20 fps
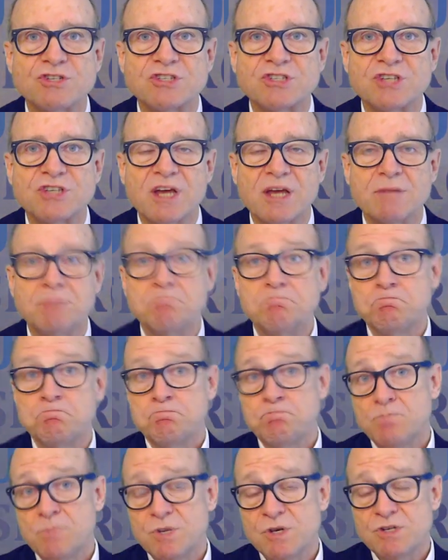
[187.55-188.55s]
said,
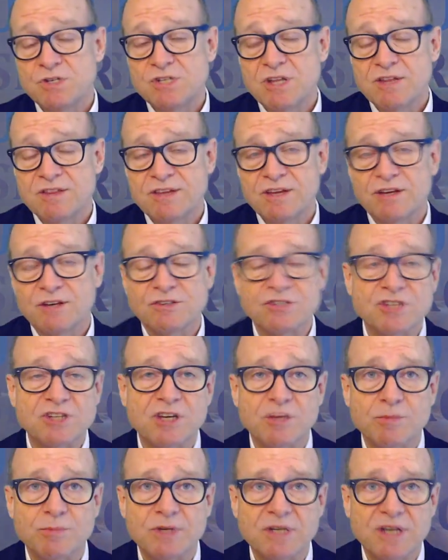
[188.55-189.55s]
there's nothing else that
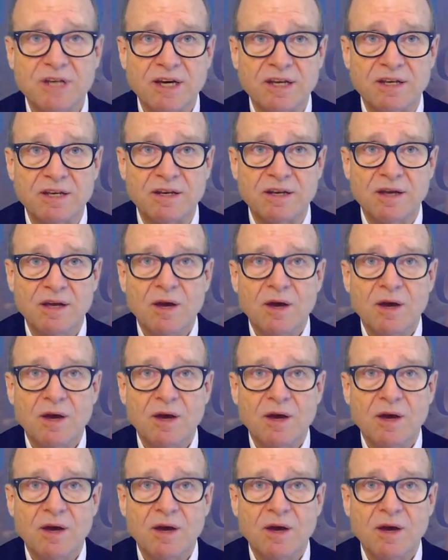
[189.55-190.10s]
can be done.